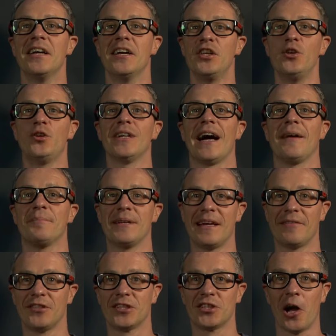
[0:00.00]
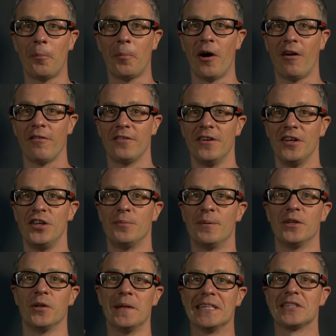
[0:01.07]
You could have your top off. You could be
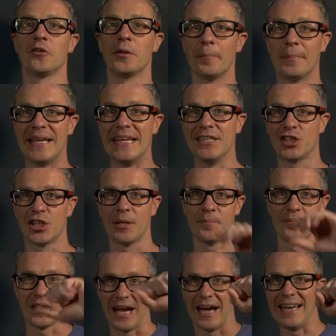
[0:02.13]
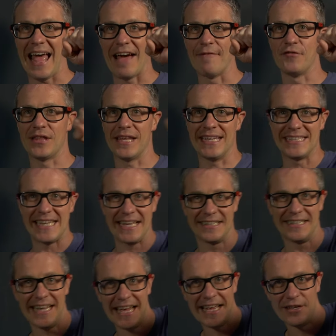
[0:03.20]
doing this on the beach, and everything is
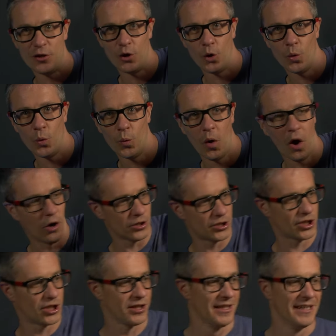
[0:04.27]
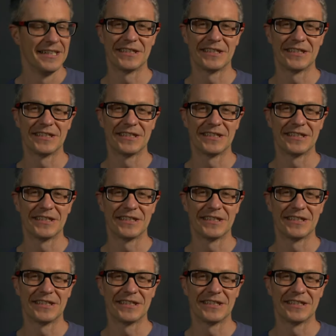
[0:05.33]
hidden in your watch.